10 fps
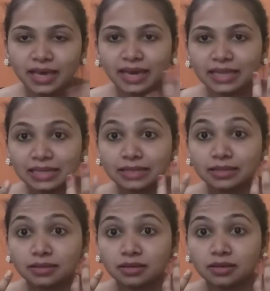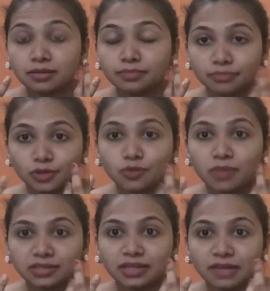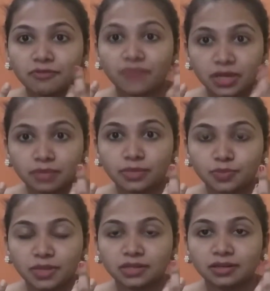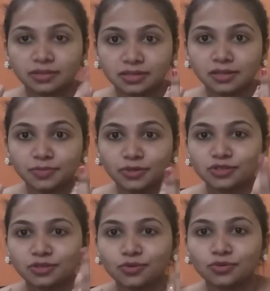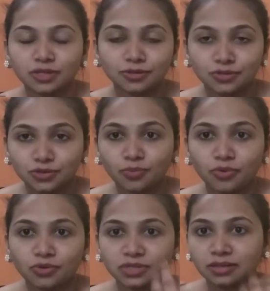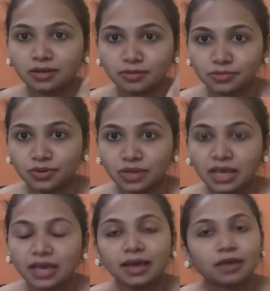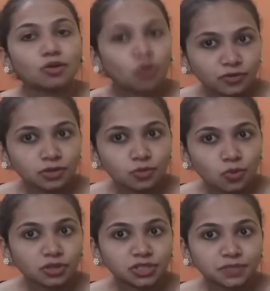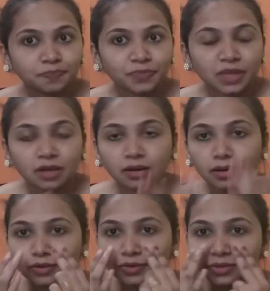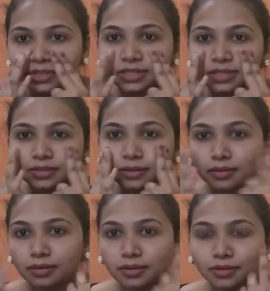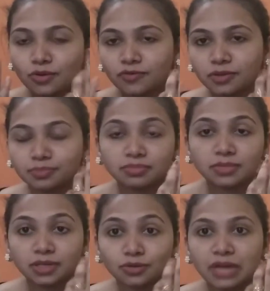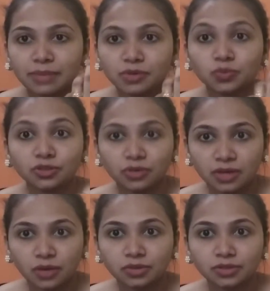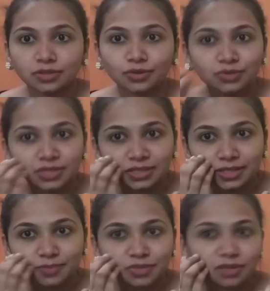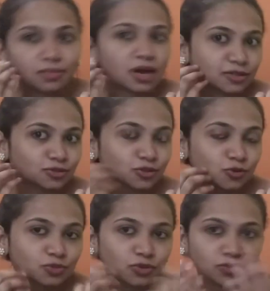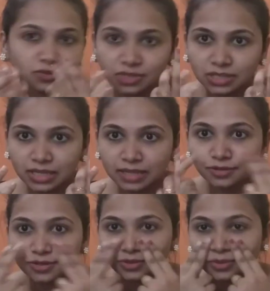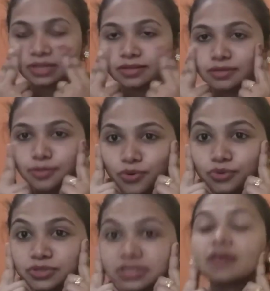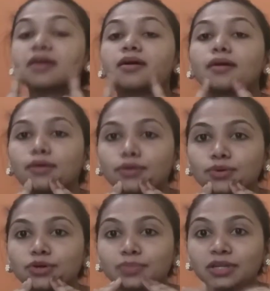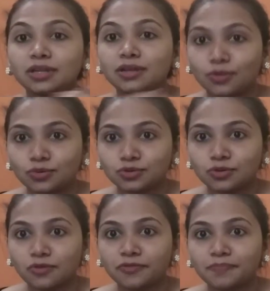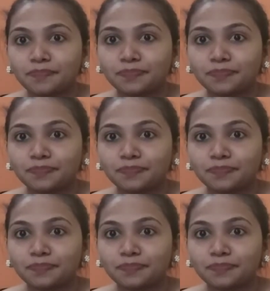and then the mask can have a very much better result because it goes into your pores and comes out. And after the wash, you're gonna just after dabbing with your towel, you're gonna just keep some ice cubes on your skin so that the pores completely close off.